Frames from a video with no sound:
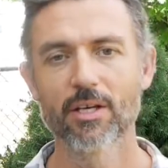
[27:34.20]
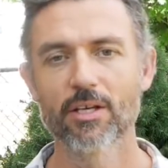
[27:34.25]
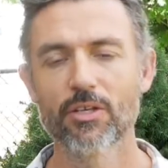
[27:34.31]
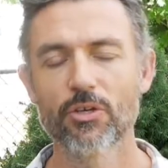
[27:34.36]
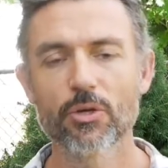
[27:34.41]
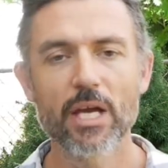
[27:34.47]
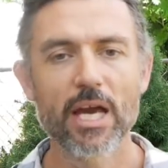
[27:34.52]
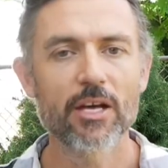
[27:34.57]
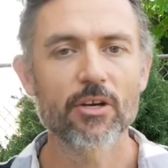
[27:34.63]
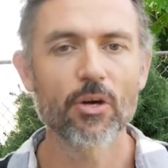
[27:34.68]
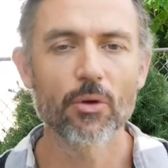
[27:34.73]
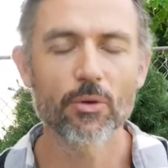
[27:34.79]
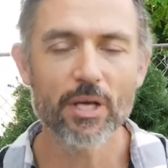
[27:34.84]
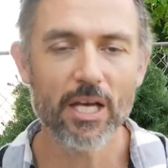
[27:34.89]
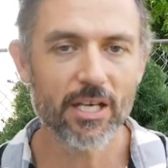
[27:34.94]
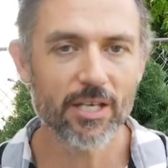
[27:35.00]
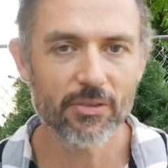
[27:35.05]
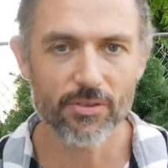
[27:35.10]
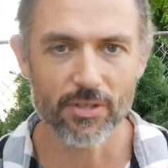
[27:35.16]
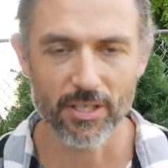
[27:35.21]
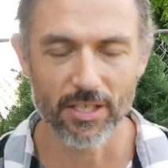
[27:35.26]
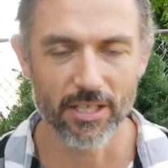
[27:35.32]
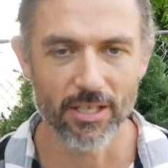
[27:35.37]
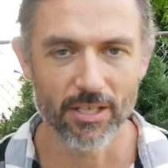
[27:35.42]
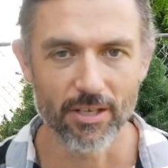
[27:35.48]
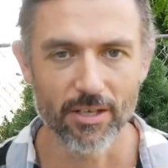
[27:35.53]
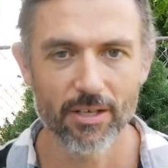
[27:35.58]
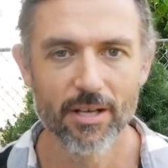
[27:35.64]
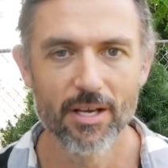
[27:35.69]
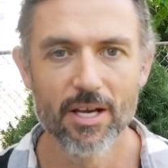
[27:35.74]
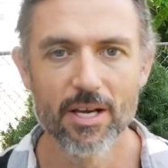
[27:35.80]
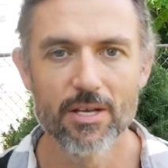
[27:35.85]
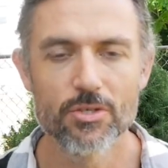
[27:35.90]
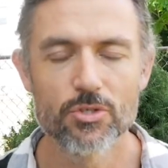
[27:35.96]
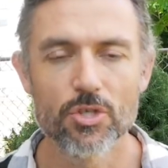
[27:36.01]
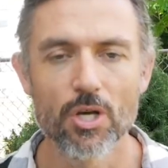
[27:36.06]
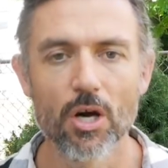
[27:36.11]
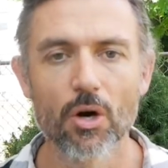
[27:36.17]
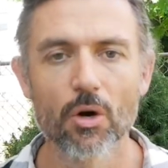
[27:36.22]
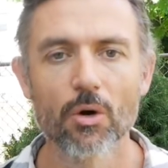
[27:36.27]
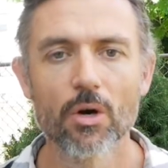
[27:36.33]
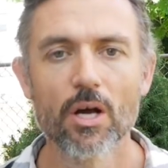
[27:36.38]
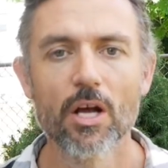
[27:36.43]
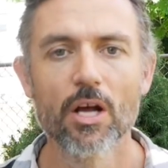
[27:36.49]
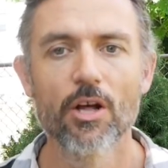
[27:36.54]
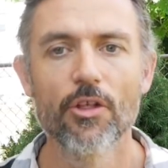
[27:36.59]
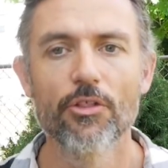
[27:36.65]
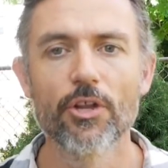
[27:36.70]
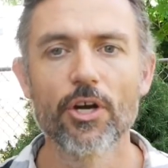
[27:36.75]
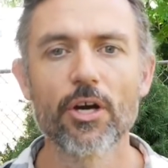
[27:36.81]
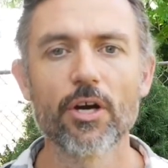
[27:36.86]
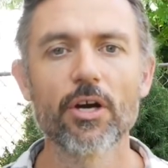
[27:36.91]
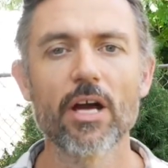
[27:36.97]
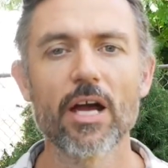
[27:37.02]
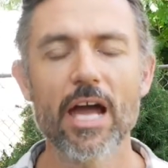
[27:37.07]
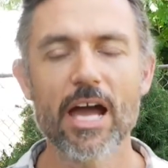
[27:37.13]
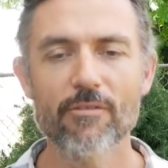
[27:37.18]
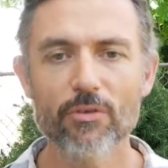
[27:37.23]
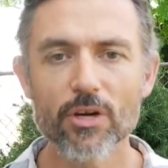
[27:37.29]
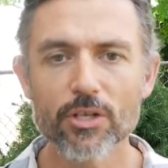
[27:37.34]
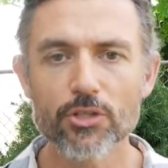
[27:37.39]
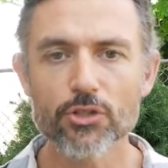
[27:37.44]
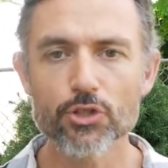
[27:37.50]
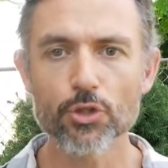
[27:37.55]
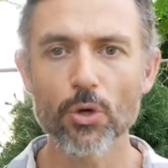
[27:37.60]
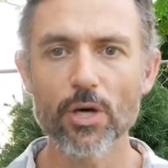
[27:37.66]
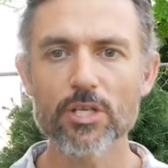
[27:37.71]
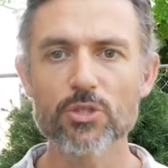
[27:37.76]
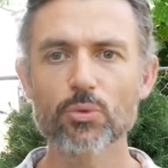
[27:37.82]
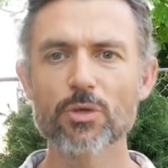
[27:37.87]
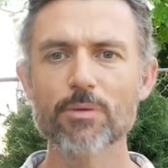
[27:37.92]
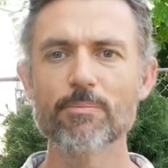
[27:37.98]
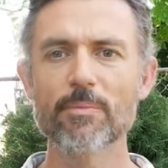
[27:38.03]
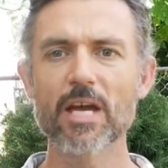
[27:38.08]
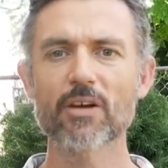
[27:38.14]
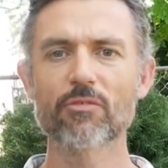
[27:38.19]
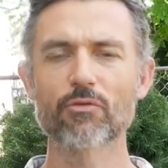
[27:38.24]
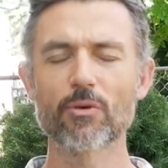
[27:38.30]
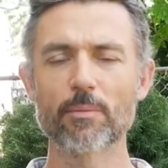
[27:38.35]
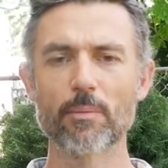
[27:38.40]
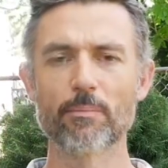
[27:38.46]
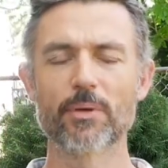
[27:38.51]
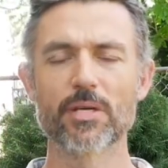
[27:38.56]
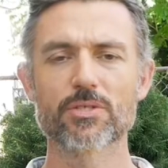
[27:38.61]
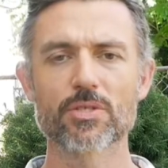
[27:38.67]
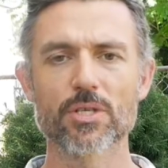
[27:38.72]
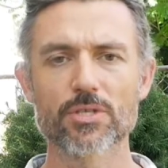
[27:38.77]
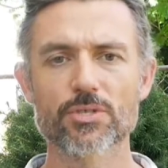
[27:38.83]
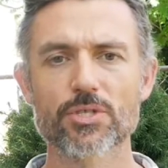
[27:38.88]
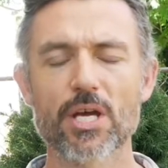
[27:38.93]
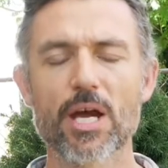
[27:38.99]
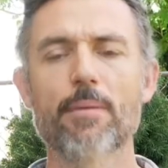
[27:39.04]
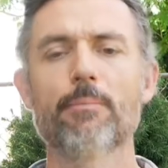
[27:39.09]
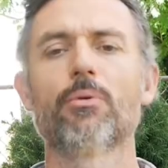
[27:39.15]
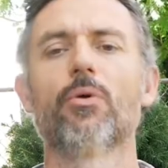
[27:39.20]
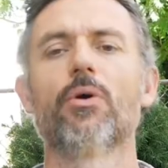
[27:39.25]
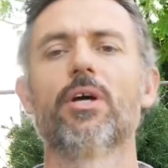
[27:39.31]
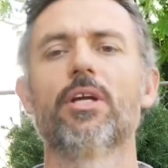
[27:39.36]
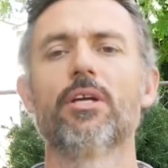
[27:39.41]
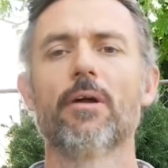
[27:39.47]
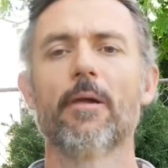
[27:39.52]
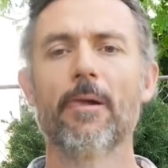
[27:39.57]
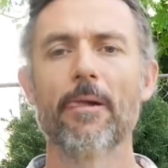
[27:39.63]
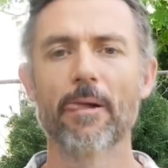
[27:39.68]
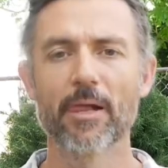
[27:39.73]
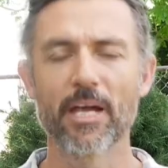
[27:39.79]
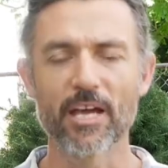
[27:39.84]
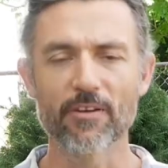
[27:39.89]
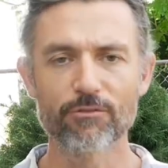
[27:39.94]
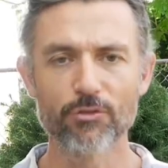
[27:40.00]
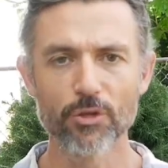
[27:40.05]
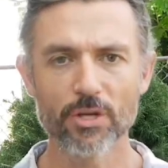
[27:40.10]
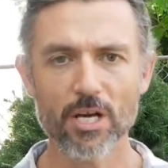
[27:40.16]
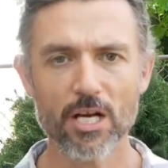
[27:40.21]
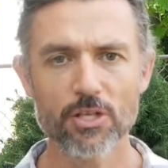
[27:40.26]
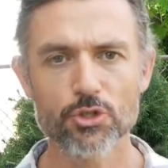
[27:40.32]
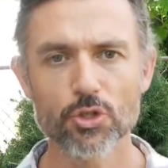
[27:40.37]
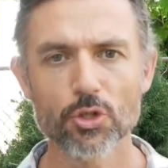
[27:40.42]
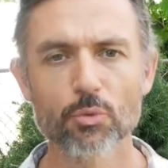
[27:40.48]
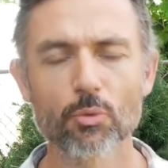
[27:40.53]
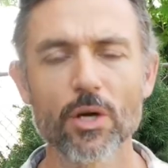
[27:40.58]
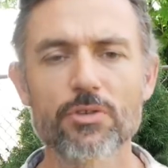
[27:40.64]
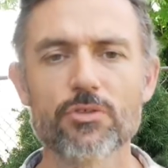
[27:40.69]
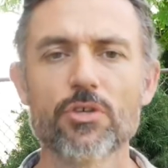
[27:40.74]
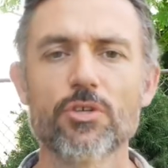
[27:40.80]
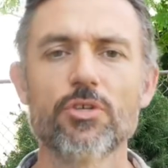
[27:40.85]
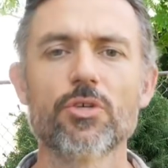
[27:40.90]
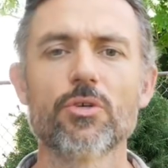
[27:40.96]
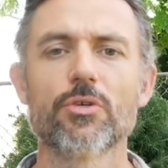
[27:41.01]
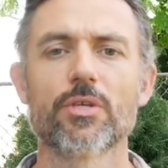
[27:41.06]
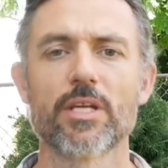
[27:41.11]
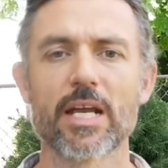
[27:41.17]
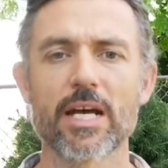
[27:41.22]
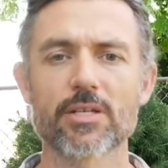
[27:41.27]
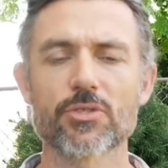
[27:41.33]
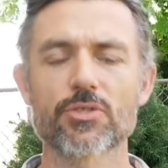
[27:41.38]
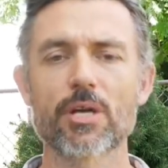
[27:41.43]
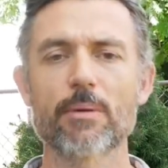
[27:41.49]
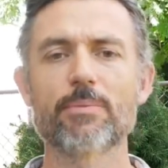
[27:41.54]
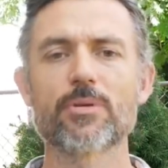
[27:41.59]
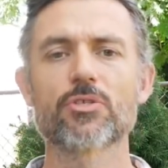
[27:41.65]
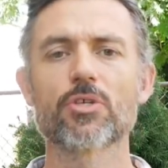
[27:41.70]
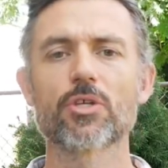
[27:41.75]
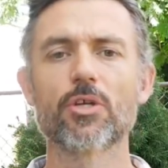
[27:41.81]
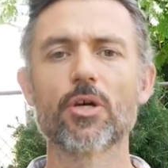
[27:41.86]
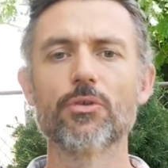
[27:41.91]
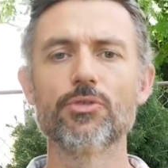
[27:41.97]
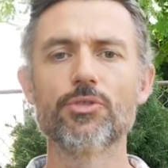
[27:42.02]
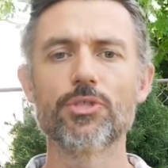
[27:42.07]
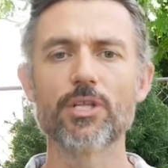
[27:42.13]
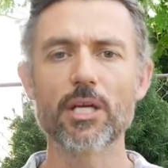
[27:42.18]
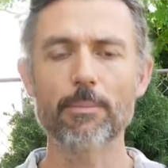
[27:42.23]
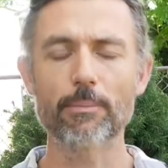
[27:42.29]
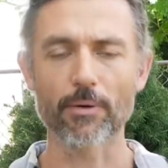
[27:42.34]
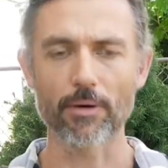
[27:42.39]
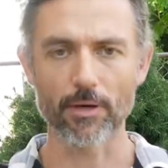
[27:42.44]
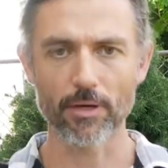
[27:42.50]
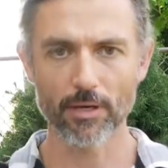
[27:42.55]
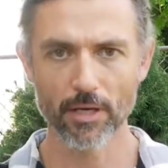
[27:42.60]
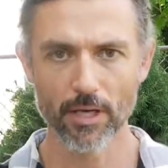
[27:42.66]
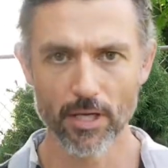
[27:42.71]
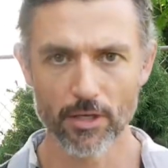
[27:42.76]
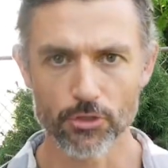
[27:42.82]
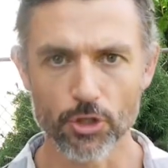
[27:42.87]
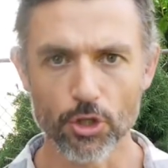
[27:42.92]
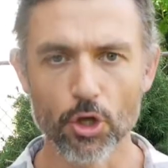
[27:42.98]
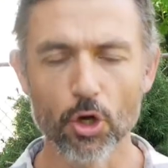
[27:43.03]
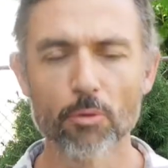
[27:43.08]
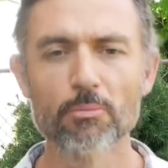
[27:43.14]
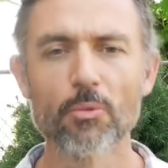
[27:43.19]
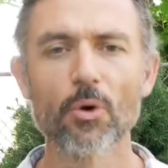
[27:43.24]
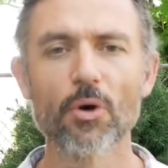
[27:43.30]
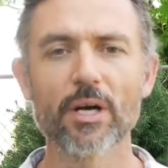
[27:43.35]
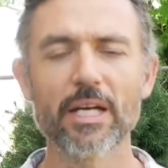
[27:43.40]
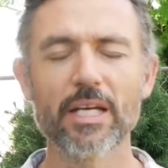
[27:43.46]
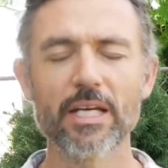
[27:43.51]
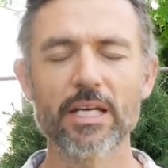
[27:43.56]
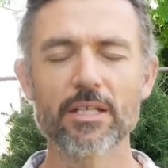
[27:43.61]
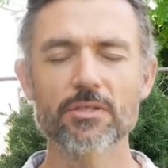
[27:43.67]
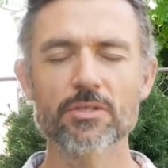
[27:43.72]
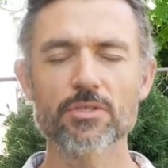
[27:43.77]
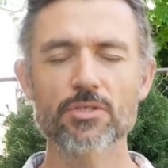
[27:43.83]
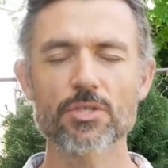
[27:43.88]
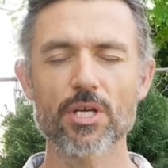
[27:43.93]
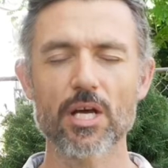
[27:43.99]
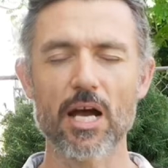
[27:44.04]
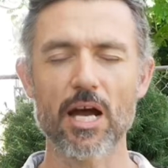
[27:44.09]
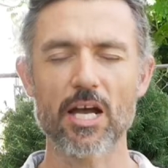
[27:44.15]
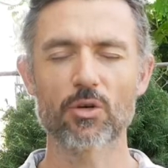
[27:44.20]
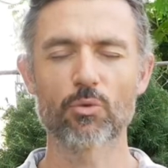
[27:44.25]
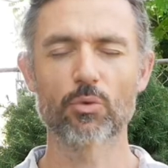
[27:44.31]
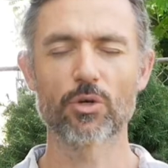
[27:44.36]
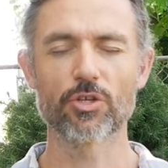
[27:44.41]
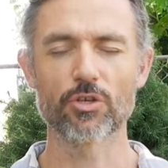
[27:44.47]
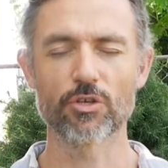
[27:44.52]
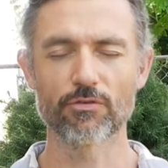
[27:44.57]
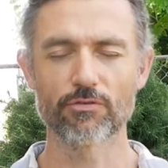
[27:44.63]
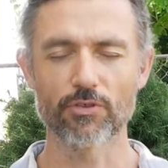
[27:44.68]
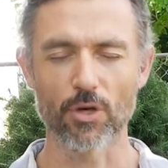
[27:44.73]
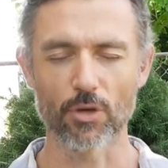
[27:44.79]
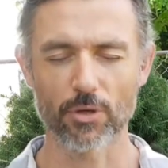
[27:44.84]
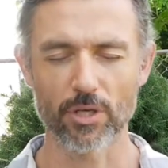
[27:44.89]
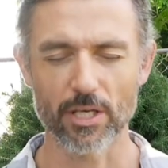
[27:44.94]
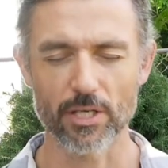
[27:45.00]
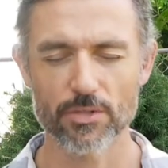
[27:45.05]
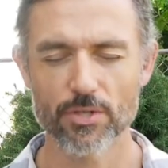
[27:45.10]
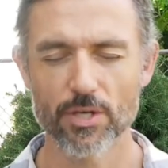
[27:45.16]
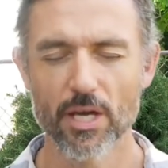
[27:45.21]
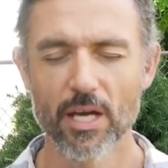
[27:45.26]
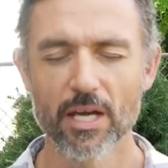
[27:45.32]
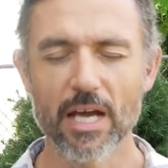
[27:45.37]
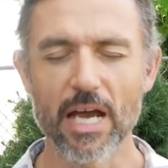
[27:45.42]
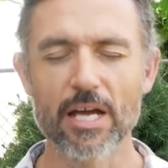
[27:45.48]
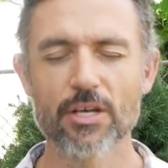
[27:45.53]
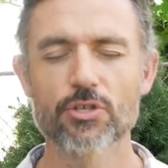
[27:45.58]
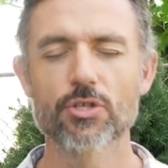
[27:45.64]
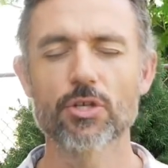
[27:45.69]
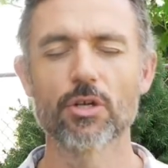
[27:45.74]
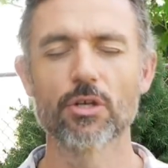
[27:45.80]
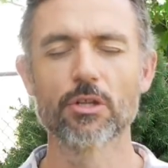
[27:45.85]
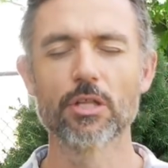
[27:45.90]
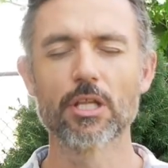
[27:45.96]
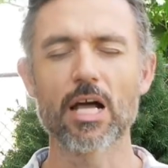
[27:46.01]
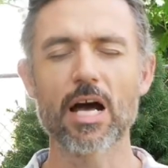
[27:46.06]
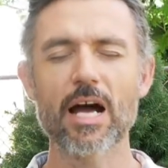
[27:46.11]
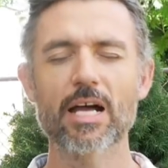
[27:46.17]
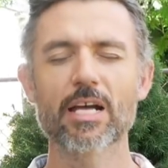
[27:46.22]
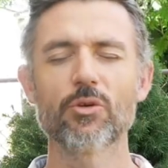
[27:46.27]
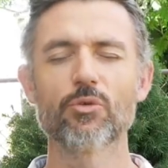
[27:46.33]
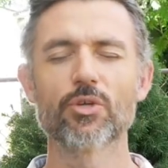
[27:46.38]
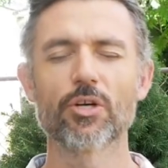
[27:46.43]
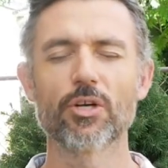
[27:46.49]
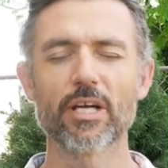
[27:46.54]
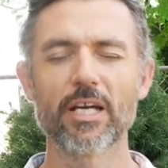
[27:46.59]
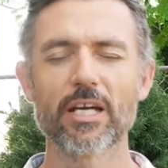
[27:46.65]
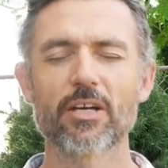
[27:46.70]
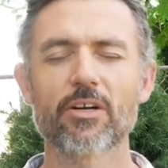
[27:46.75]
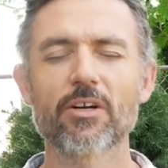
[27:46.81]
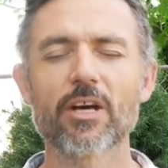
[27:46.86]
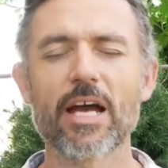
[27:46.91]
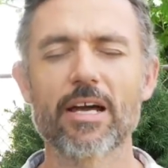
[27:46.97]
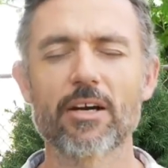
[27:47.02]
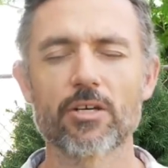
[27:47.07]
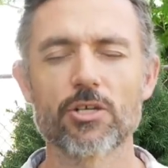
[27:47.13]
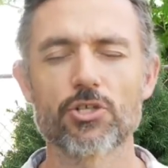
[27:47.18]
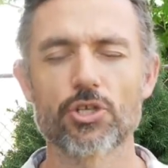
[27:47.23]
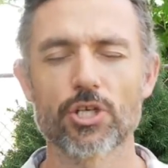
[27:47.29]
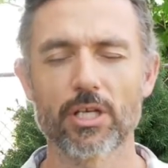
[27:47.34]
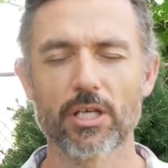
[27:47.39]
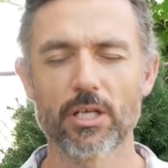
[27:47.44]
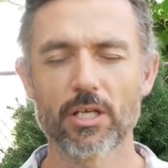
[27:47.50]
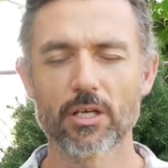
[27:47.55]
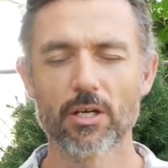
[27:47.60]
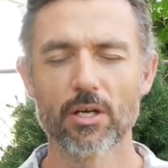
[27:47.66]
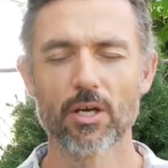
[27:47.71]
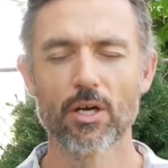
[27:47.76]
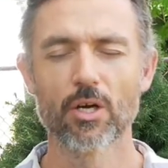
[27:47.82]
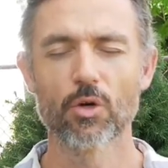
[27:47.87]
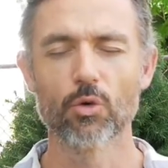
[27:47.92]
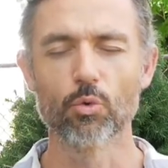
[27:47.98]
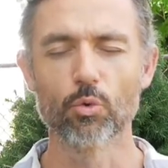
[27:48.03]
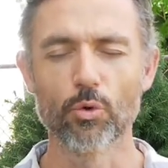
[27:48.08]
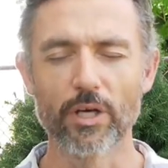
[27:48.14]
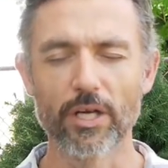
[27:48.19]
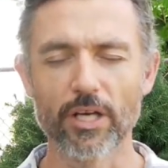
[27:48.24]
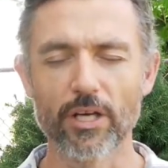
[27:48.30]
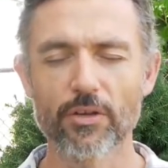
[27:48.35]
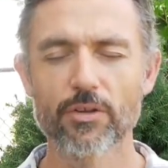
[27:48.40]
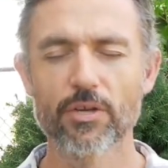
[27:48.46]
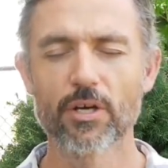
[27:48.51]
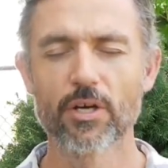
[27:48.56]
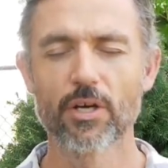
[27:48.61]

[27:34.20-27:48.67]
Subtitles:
You can't own anything here. So every choice we make from a business standpoint, if you're not sure what to do, the next step is to go deeper, to go more inside with your focus, and to align your inner energy with